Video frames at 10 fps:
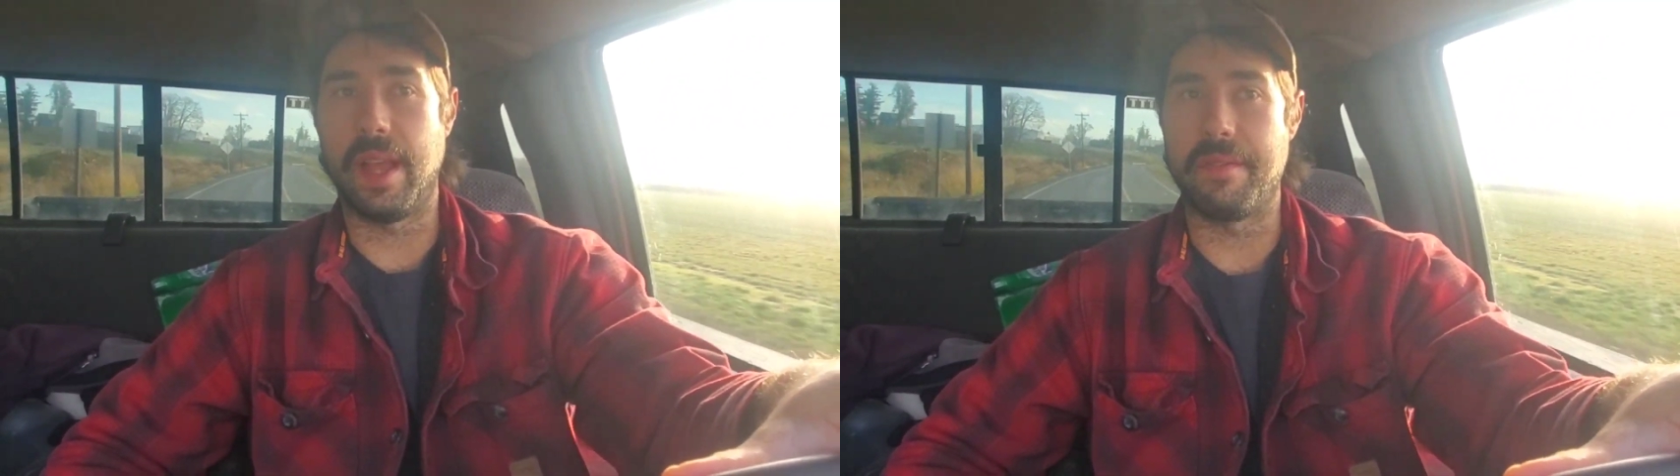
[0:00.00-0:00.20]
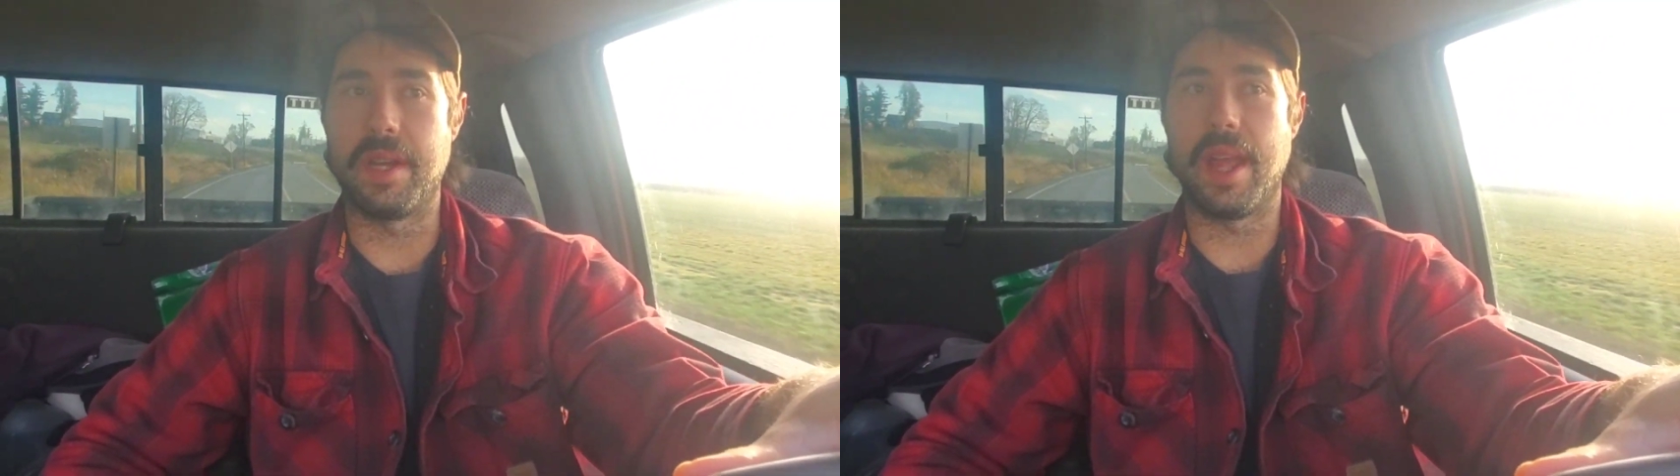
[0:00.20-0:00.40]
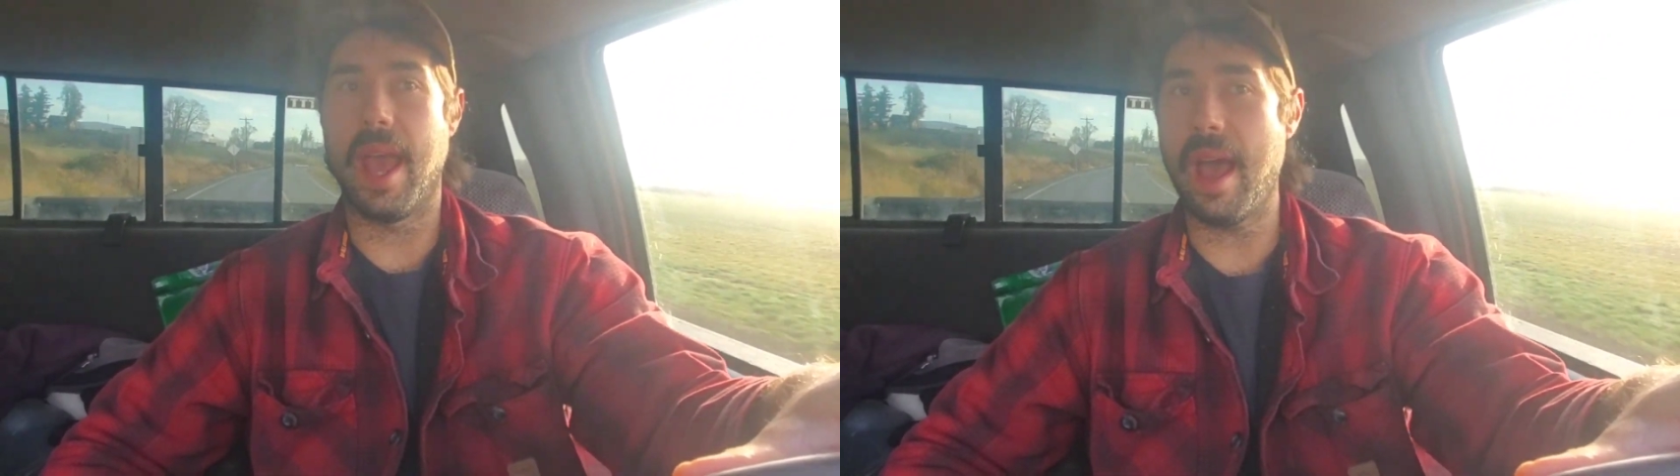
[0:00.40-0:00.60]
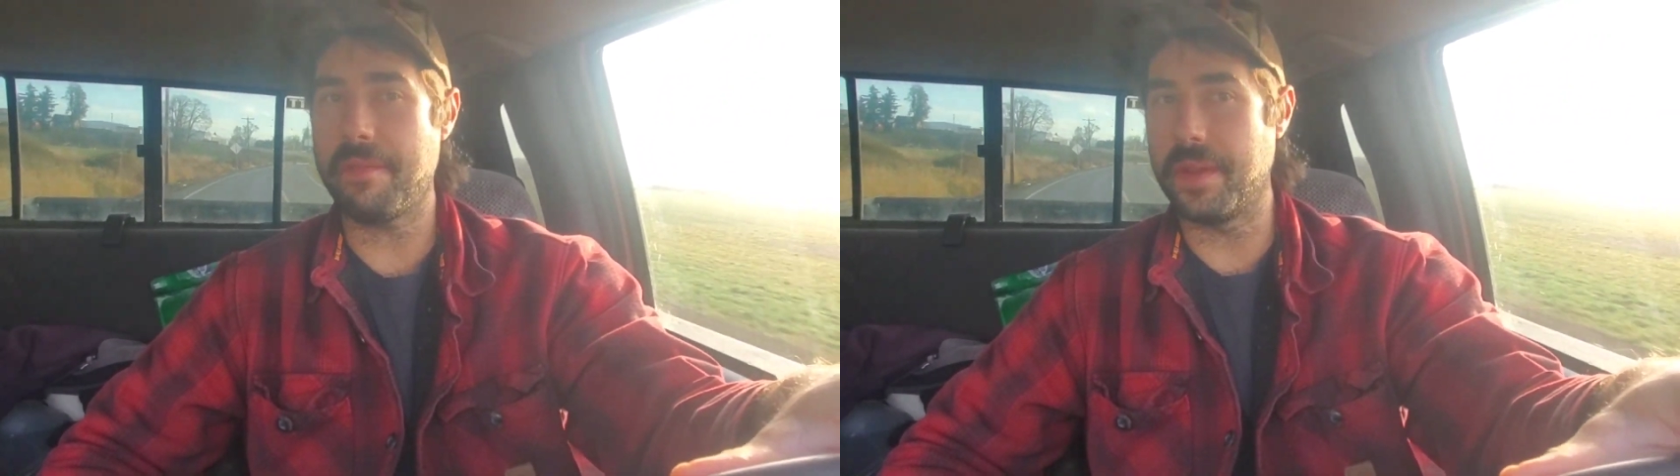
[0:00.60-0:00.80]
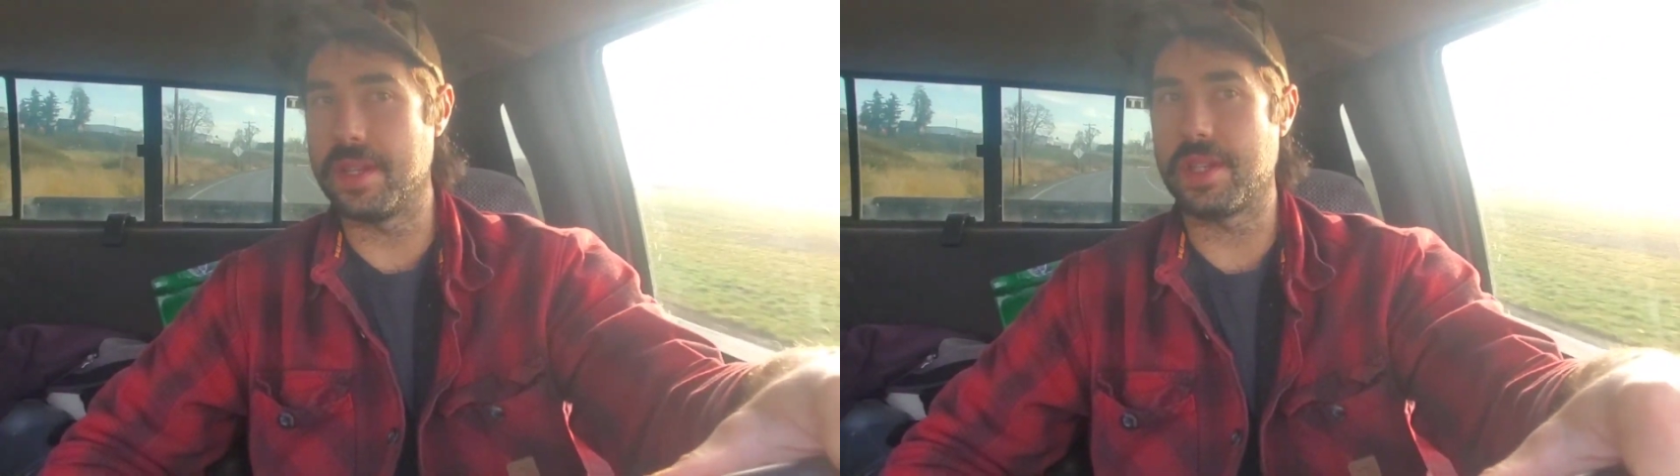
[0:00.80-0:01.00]
11 and a
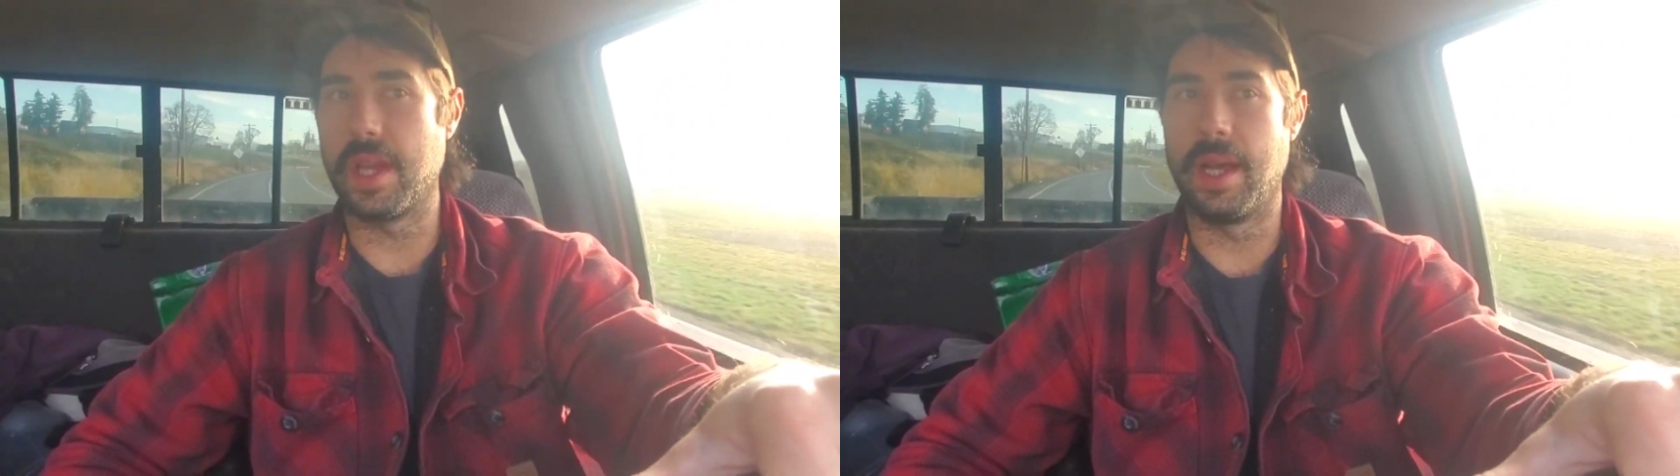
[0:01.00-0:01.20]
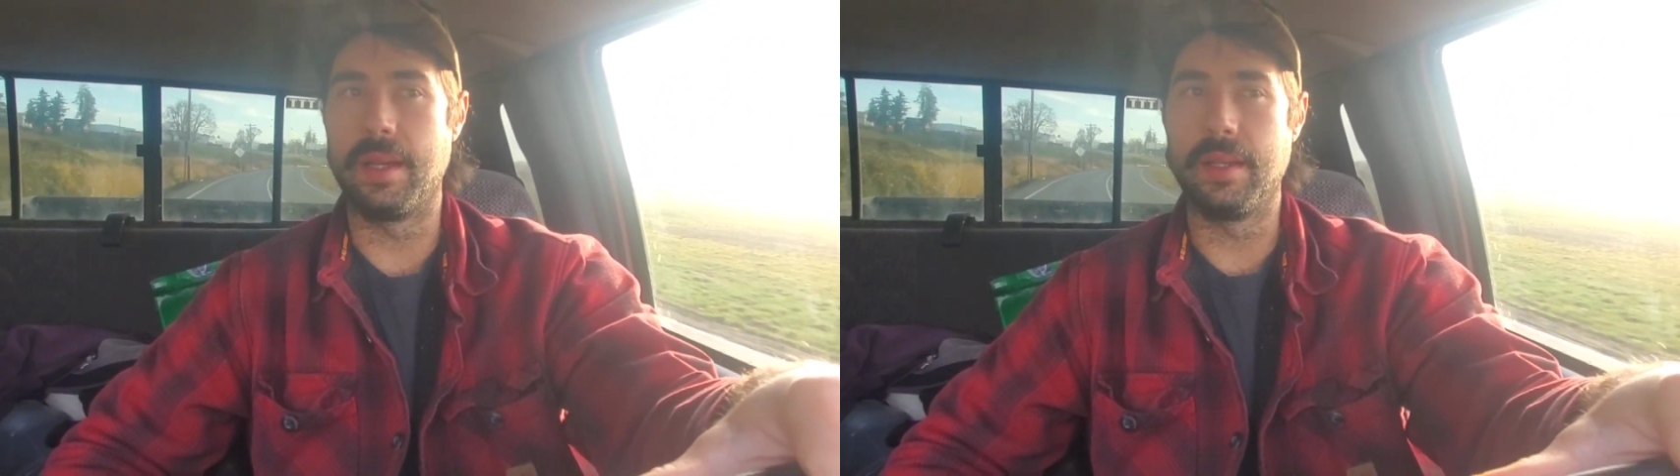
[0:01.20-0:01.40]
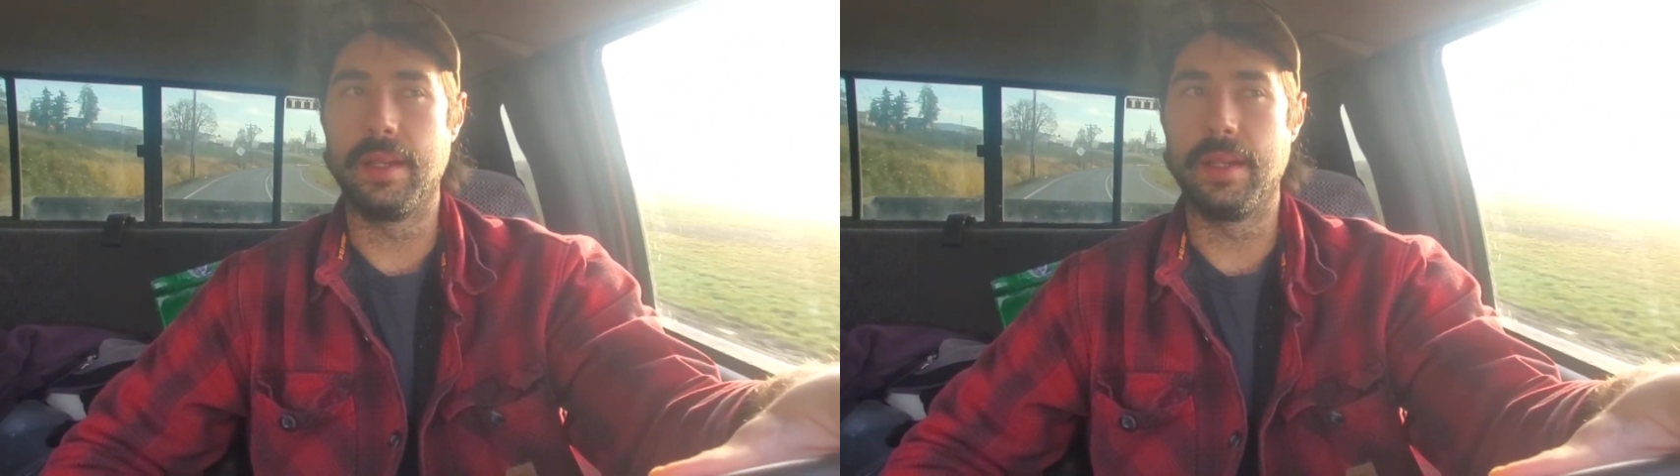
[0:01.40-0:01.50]
half inch gun.